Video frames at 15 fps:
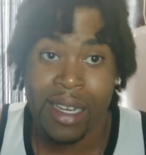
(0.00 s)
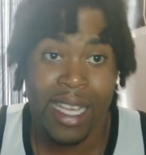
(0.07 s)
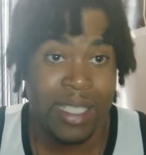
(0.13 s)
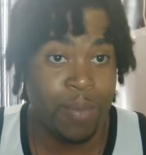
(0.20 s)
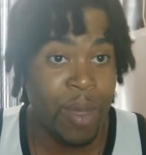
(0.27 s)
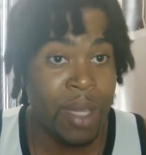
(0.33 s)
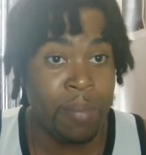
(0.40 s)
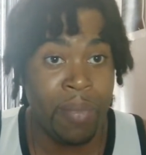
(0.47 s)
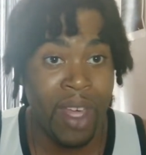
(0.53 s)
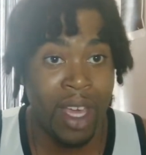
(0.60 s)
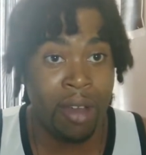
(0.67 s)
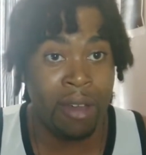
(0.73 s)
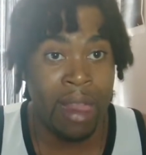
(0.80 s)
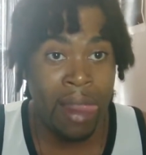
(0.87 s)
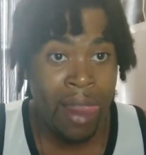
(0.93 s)
that's been
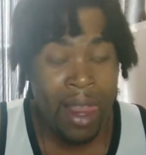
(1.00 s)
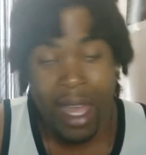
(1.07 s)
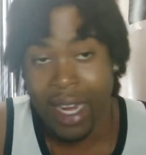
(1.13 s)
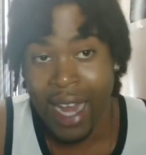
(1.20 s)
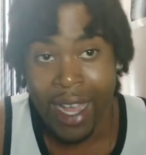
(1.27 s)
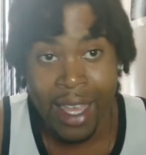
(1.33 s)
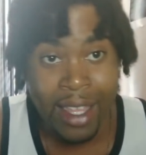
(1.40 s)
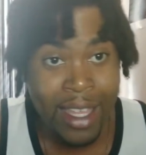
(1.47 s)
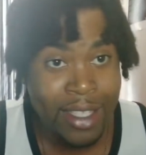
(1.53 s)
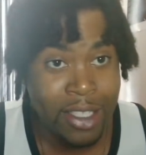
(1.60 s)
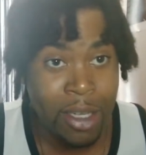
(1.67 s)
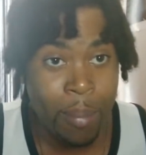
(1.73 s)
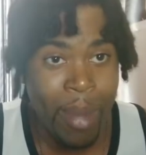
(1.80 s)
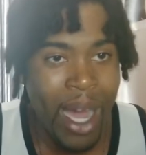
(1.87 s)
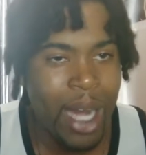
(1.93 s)
married, and I can get to
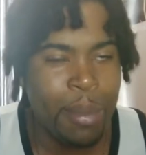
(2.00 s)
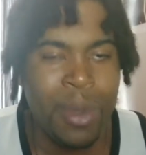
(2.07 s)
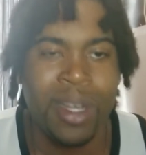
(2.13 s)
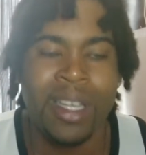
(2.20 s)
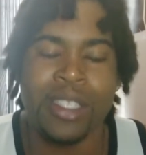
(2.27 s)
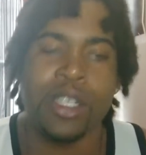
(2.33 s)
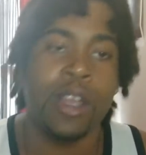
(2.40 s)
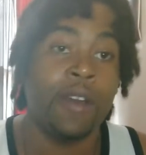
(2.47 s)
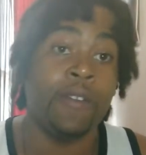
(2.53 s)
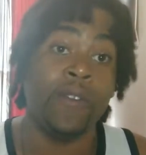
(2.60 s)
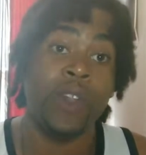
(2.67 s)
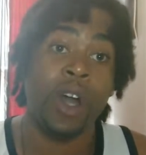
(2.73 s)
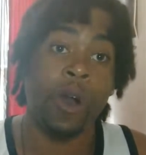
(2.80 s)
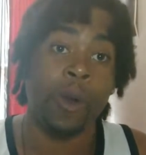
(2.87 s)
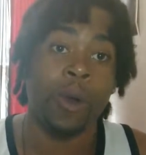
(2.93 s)
the bottom of this.
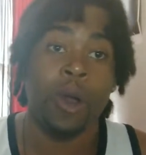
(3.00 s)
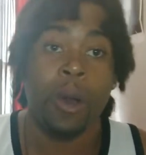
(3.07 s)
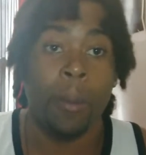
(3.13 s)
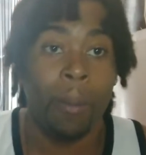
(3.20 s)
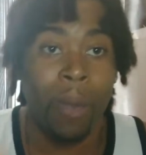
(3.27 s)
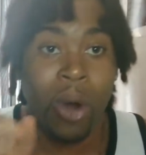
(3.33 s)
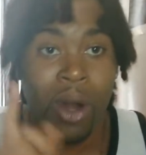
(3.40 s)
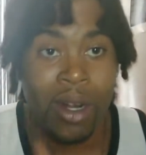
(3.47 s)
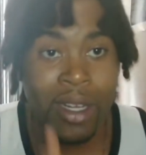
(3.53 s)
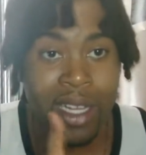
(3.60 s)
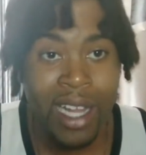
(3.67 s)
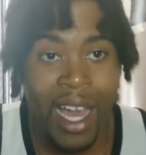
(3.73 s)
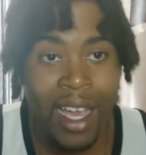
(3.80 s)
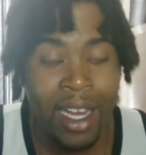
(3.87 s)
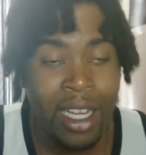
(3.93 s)
No, more than
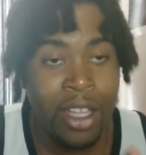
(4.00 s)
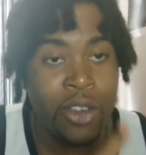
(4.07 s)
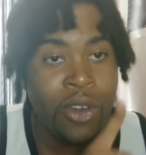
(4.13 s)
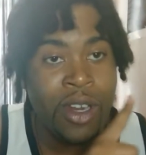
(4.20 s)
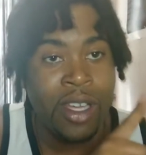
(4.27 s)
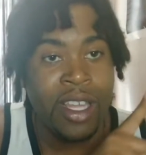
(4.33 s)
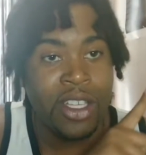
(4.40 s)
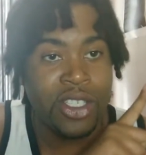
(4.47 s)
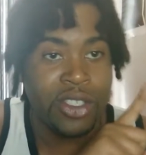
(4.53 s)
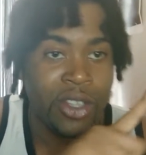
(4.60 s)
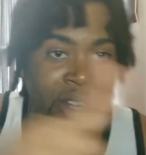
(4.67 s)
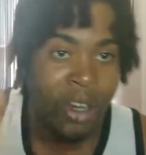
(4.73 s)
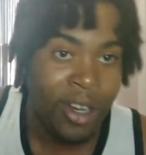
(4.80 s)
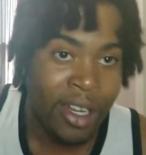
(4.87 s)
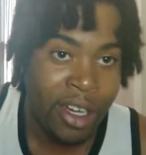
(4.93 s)
likely, you're gonna get
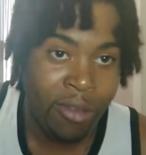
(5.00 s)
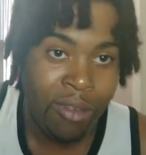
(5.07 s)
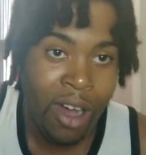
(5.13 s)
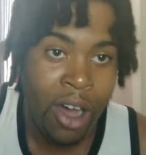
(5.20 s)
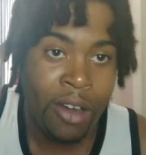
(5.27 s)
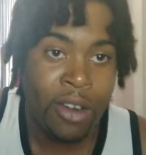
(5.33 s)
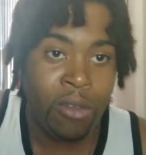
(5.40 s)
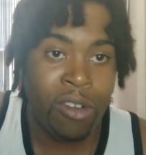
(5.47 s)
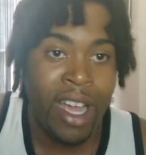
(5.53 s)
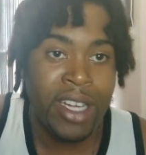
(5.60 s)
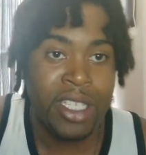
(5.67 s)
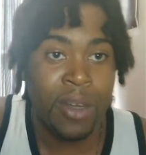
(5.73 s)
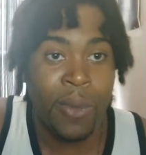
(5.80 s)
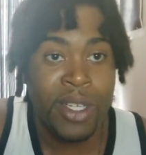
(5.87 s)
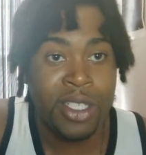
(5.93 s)
stirred in the wrong
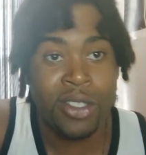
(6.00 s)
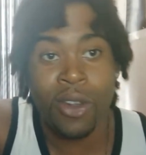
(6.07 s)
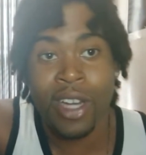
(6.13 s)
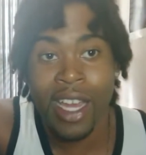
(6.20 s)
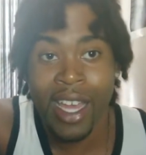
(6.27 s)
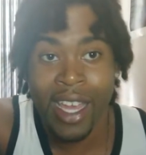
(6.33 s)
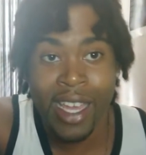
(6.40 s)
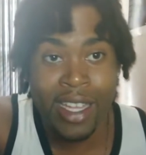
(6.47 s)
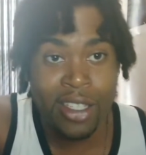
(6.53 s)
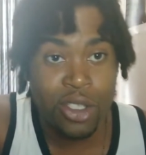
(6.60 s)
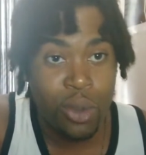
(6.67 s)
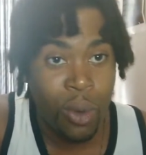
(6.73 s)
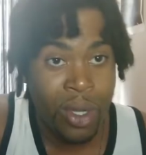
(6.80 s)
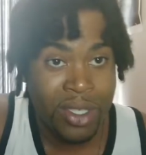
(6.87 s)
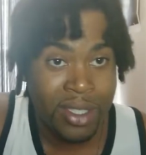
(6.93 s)
direction, which is gonna end
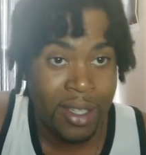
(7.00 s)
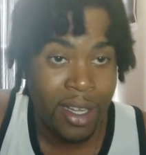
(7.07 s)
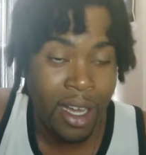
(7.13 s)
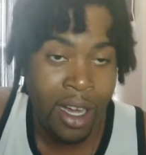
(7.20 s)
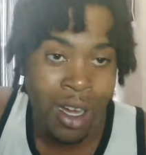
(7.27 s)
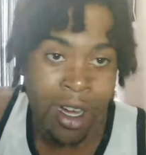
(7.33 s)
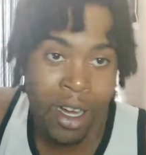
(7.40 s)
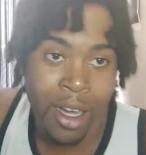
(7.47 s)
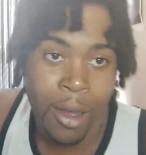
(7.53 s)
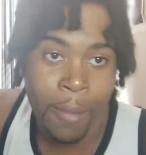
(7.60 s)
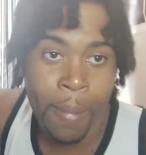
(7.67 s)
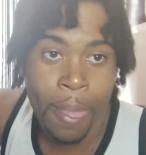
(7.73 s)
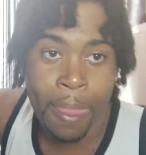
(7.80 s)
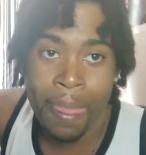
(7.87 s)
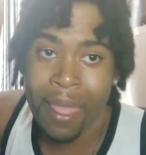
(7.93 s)
towards
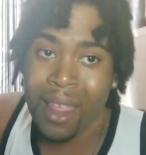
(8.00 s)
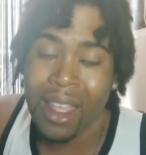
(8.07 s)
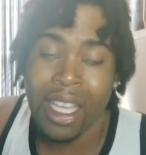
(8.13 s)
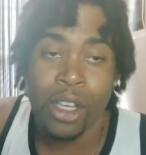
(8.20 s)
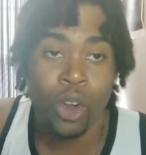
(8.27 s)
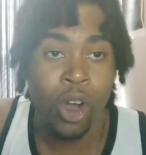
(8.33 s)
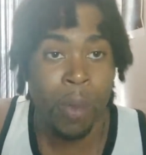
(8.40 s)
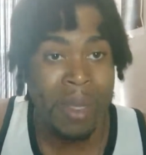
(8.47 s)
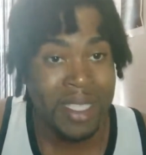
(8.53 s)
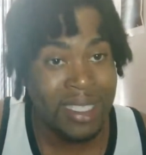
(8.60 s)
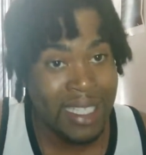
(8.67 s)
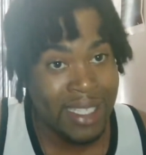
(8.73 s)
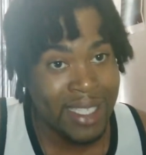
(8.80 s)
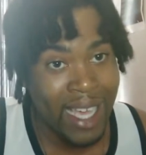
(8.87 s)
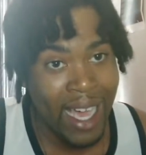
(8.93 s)
enormous
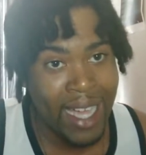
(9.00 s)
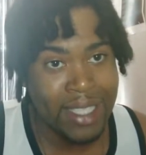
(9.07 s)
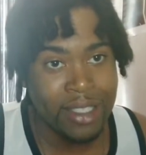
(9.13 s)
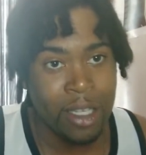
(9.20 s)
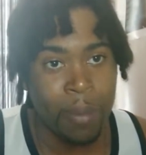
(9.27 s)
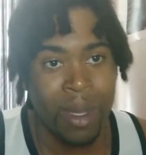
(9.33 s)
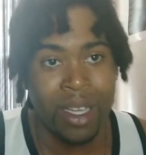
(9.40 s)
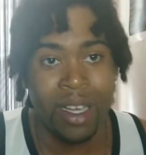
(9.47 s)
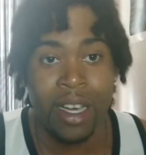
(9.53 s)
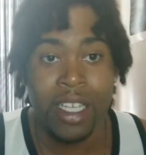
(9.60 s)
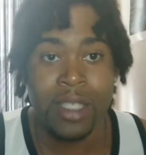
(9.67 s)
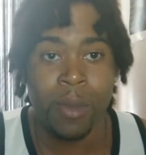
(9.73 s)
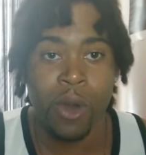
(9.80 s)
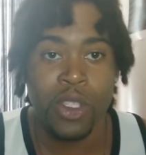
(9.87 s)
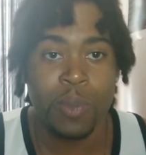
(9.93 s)
disaster,
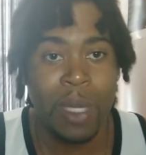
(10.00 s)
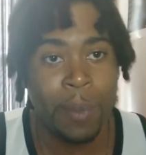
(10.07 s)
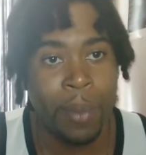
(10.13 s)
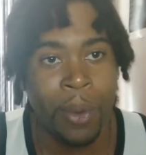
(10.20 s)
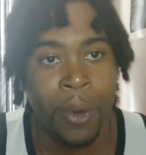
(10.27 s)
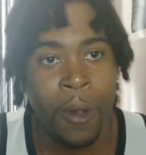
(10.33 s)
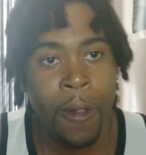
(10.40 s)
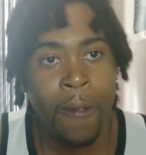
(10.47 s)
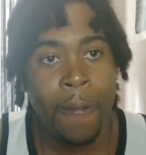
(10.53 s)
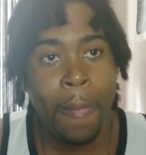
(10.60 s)
because most people